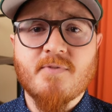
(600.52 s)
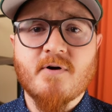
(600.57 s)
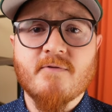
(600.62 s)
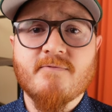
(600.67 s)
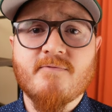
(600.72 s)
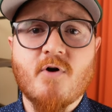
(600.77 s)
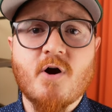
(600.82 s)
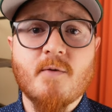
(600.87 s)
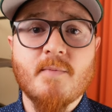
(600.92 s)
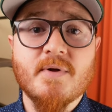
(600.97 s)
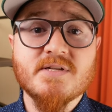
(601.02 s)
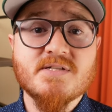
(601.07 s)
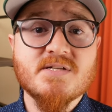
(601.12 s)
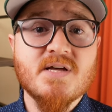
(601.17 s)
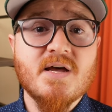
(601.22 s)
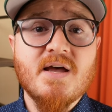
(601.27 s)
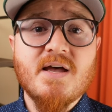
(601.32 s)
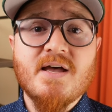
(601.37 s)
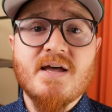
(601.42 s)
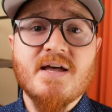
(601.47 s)

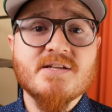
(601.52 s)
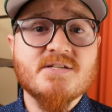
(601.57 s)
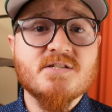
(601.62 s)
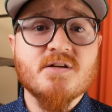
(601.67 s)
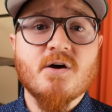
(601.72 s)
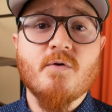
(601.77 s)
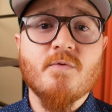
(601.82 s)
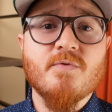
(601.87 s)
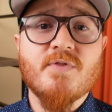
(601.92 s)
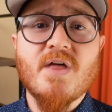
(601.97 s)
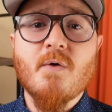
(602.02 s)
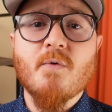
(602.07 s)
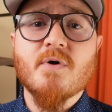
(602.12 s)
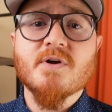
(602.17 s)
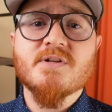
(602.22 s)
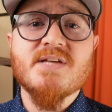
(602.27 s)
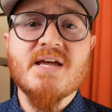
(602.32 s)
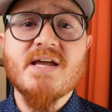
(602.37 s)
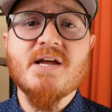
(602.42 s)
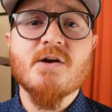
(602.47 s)
performance. And so they
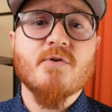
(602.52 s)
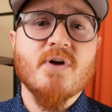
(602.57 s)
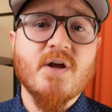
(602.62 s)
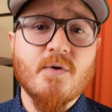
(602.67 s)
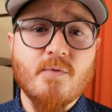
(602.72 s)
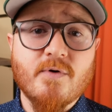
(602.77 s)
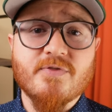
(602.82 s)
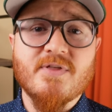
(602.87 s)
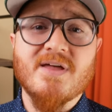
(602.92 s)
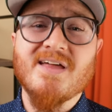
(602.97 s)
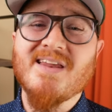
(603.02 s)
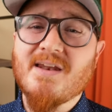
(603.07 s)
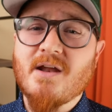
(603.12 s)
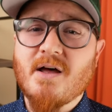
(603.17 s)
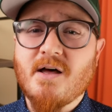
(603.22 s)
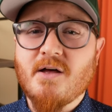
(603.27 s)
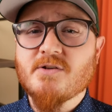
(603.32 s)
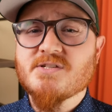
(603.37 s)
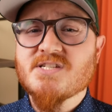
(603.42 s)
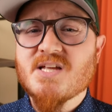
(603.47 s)
were tinkering with it, and
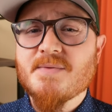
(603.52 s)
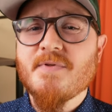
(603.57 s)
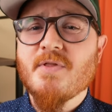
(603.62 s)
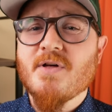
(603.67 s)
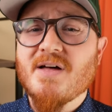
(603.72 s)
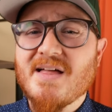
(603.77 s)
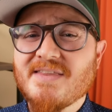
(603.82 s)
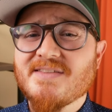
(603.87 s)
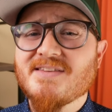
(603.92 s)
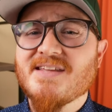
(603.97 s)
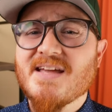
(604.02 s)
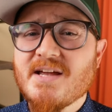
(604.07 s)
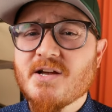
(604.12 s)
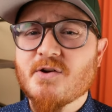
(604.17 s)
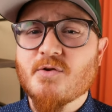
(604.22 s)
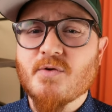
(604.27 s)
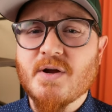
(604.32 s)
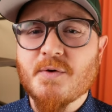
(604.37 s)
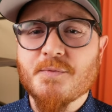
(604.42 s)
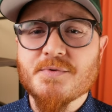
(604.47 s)
all some of the
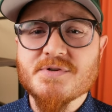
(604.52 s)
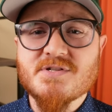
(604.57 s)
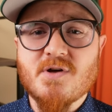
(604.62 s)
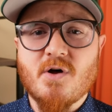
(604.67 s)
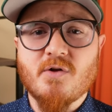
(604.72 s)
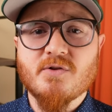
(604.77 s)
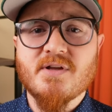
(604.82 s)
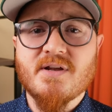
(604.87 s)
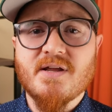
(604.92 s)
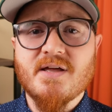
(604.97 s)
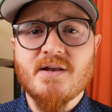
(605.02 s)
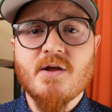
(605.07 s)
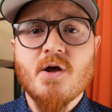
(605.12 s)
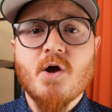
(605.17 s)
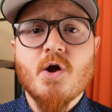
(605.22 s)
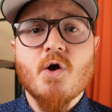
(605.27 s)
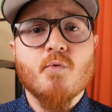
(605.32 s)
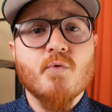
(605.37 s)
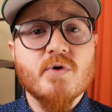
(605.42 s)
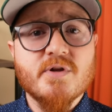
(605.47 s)
tinkering resulted in
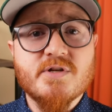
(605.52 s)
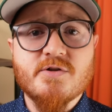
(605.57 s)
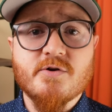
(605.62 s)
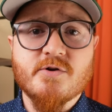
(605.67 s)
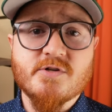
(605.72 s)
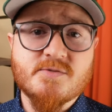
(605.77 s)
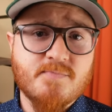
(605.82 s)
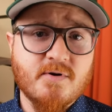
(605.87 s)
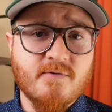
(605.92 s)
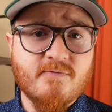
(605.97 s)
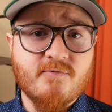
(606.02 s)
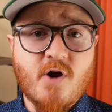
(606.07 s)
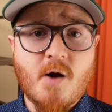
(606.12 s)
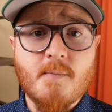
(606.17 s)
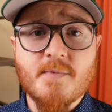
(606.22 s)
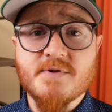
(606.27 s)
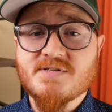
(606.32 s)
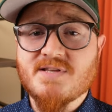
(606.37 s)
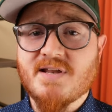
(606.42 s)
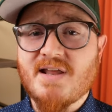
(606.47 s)
reduced
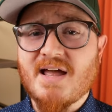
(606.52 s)
performance.